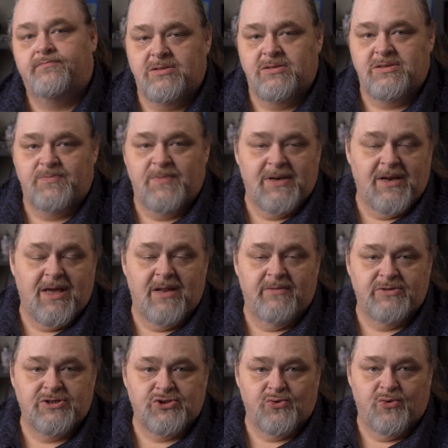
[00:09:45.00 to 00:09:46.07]
So this has been kind
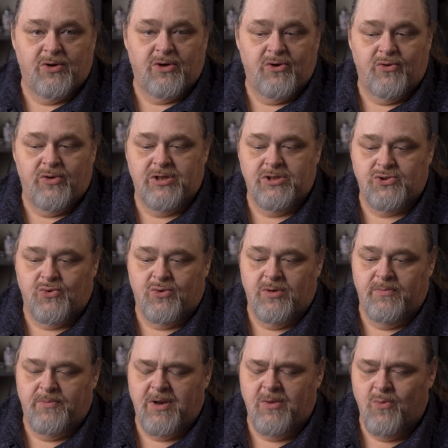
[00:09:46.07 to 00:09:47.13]
of a short coding
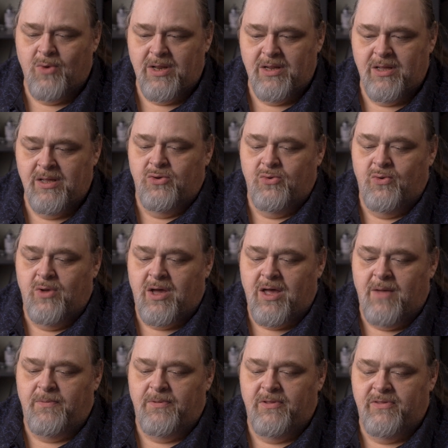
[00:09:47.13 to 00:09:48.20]
short, but I want to do a
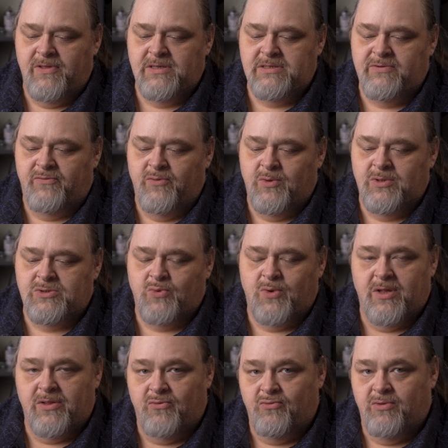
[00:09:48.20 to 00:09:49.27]
couple of these every once in a
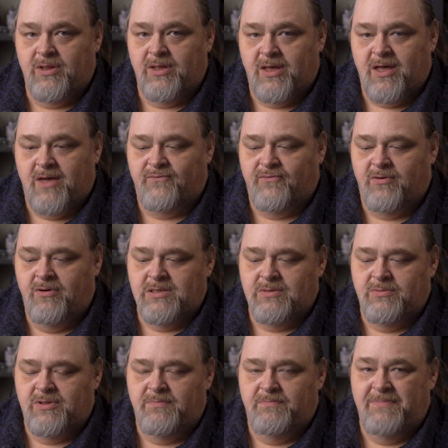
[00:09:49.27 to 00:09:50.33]
while that really cover
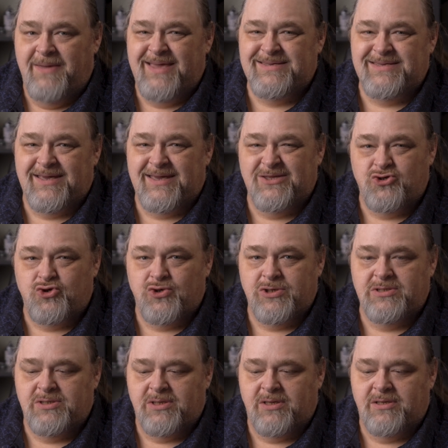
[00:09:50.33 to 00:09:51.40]
some of the basic
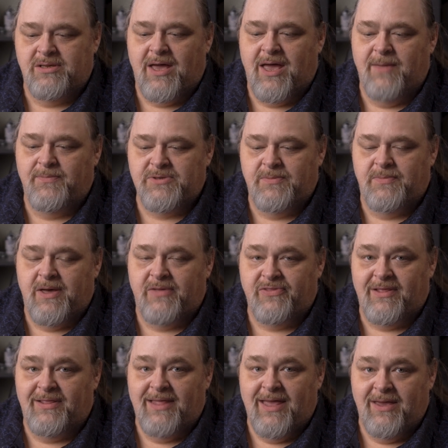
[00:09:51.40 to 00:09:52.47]
intrinsic types about
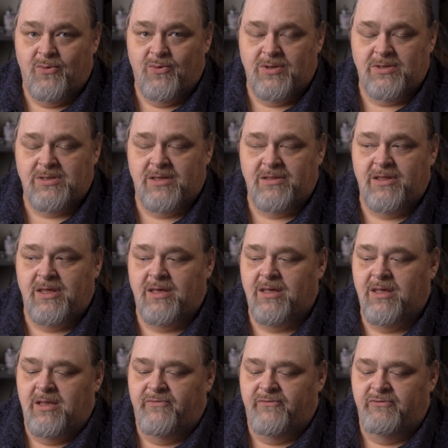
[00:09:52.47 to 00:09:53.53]
the language. I think
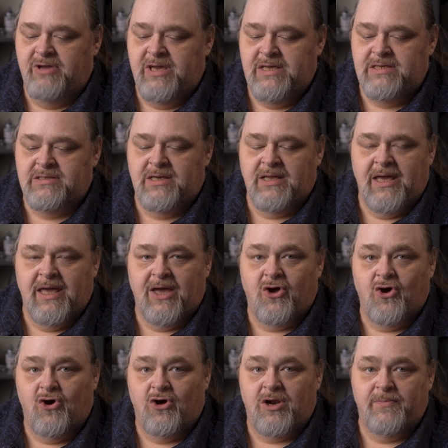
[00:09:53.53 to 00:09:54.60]
it's very easy to get
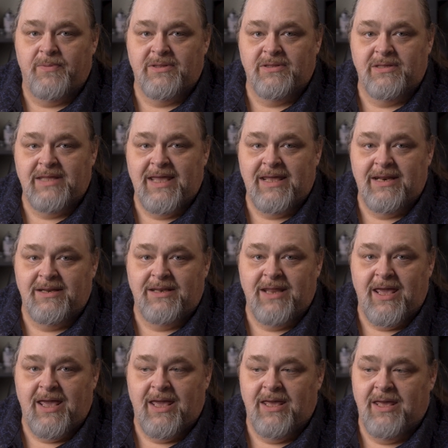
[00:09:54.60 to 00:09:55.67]
caught up in the
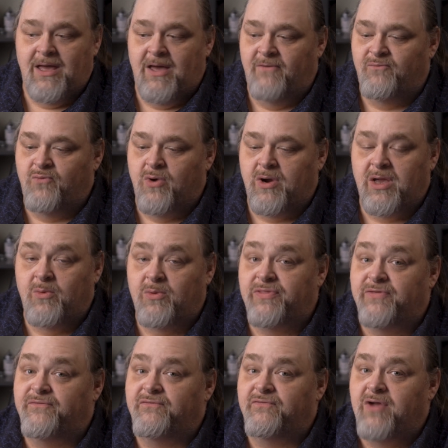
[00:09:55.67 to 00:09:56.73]
day-to-day of working
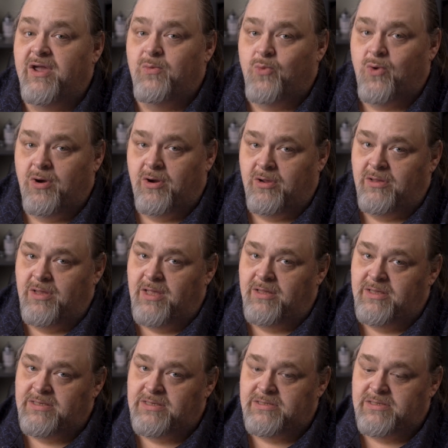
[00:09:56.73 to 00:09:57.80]
with the framework,
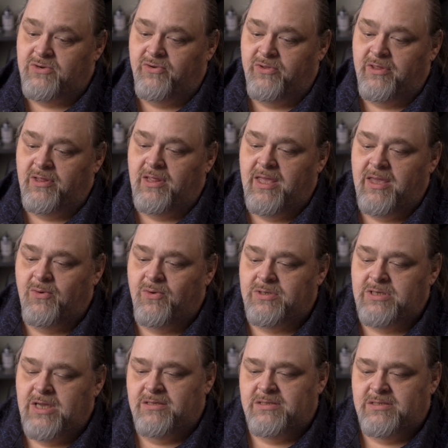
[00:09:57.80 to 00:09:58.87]
not necessarily the
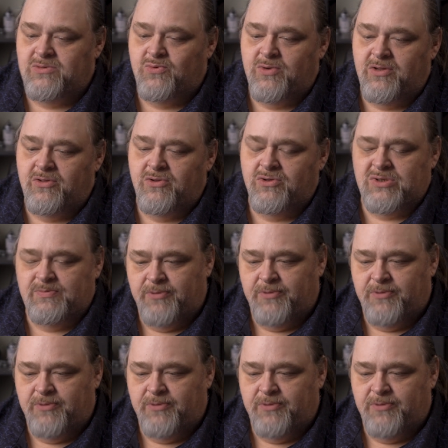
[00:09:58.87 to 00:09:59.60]
language. And this is one of those